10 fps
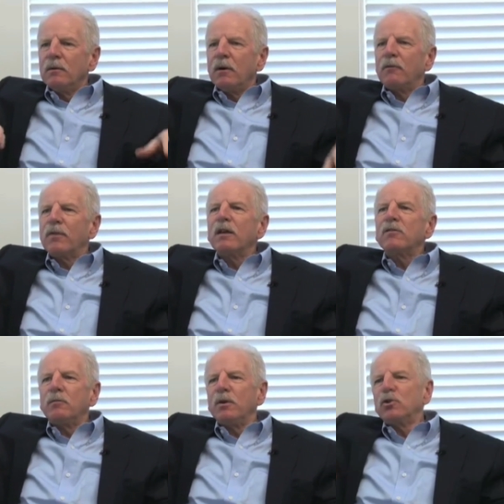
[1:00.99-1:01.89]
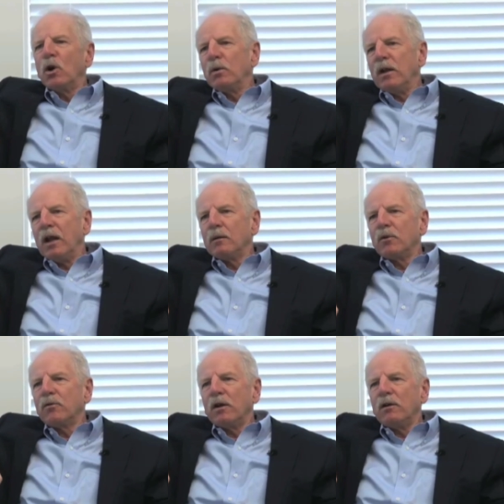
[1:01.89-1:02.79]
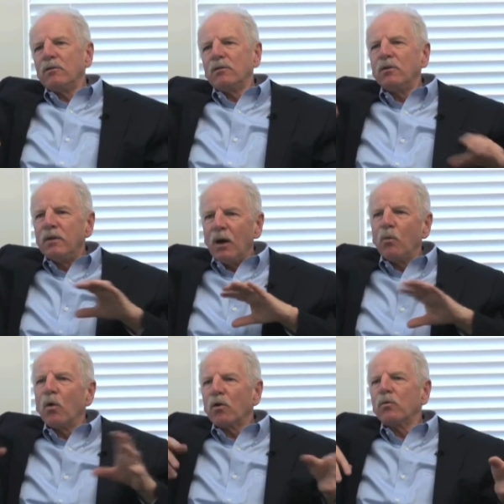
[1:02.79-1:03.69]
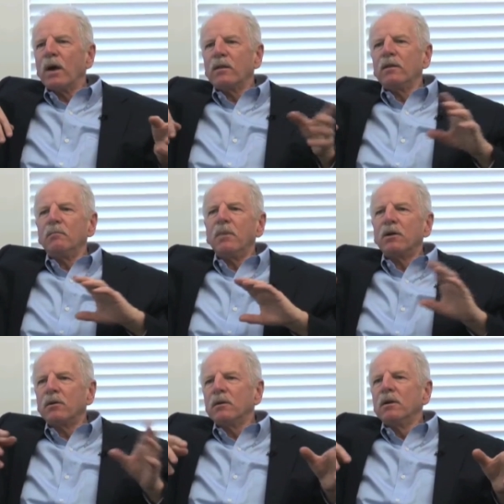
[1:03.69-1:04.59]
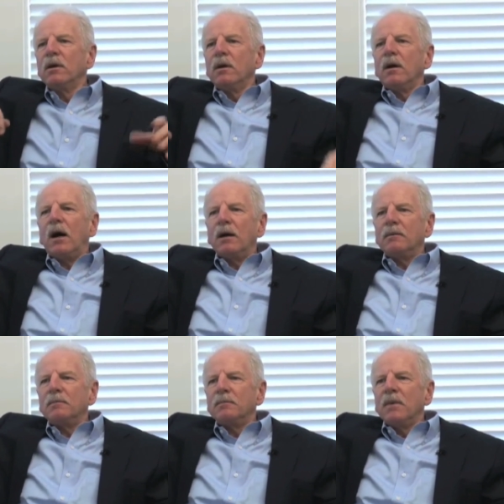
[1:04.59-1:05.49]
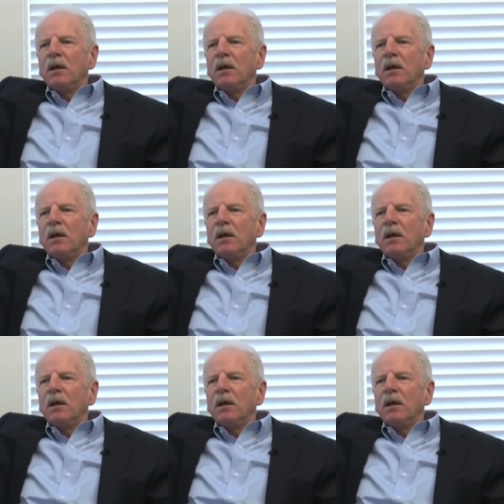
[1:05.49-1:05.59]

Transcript: of things have been shown in animal studies to get worse rather than better. Um,